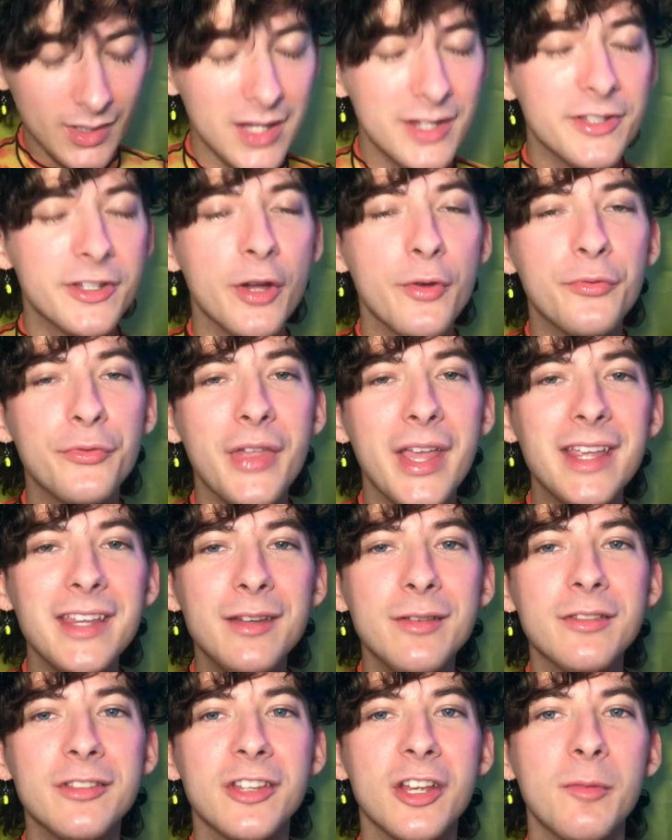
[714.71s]
So thank
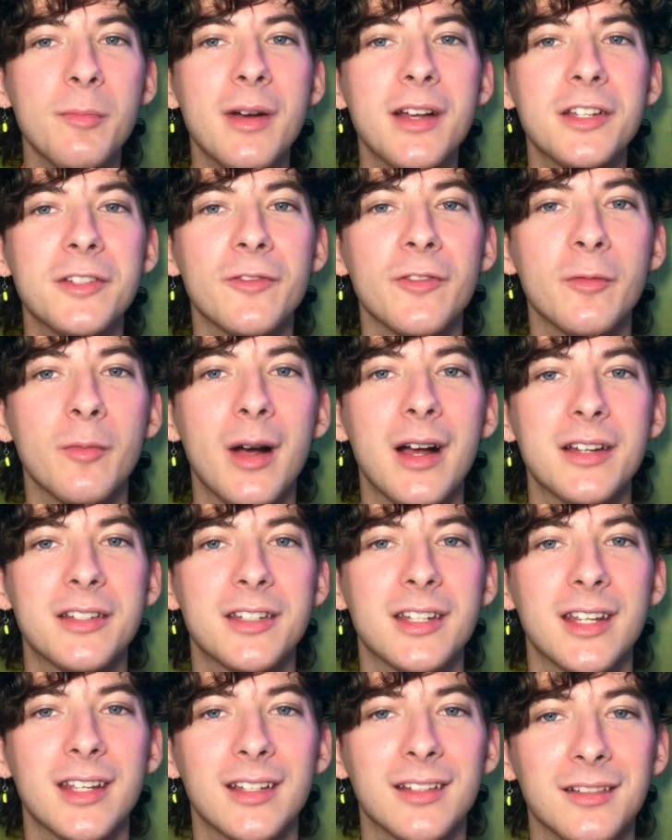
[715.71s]
you so much for
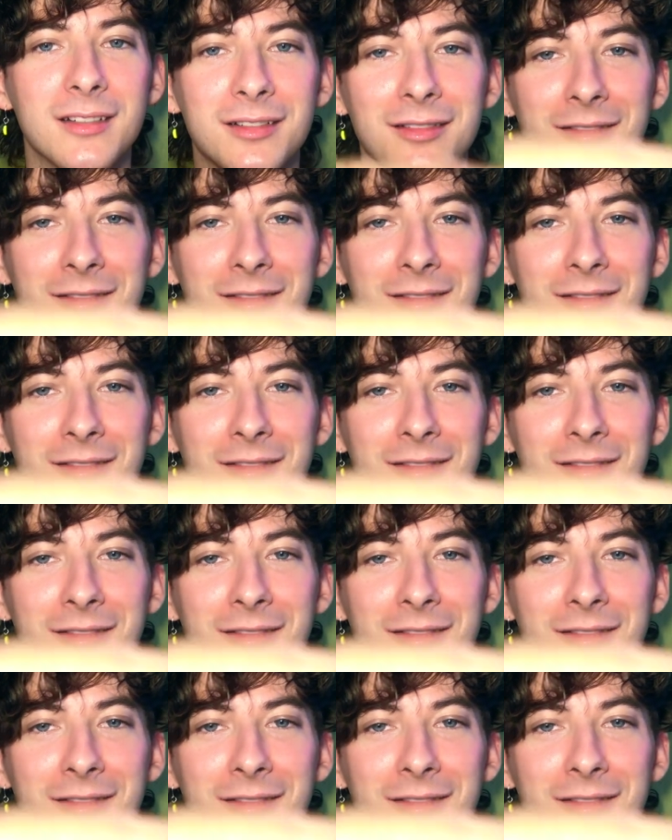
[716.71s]
watching.